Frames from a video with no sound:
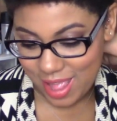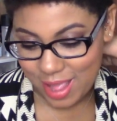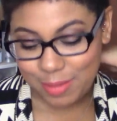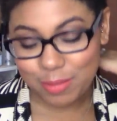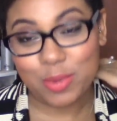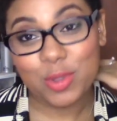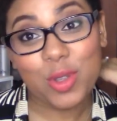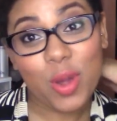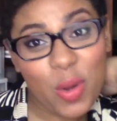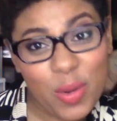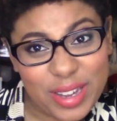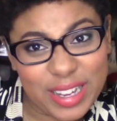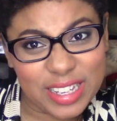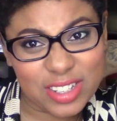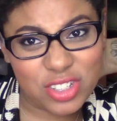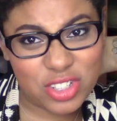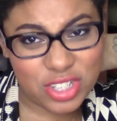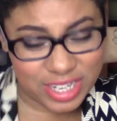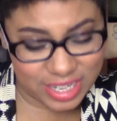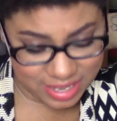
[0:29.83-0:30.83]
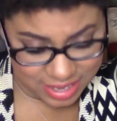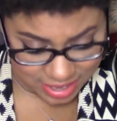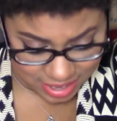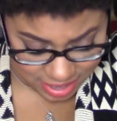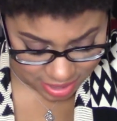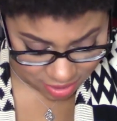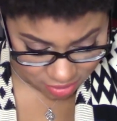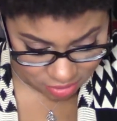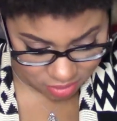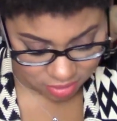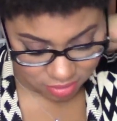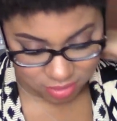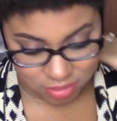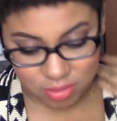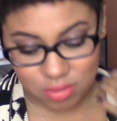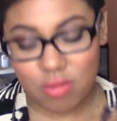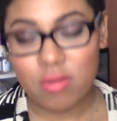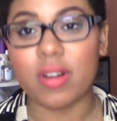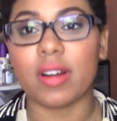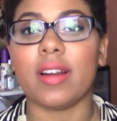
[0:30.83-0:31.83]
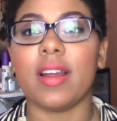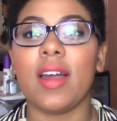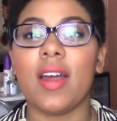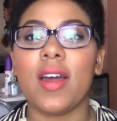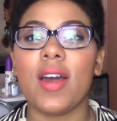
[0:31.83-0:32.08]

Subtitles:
I'm so itchy today. Oh, Lord.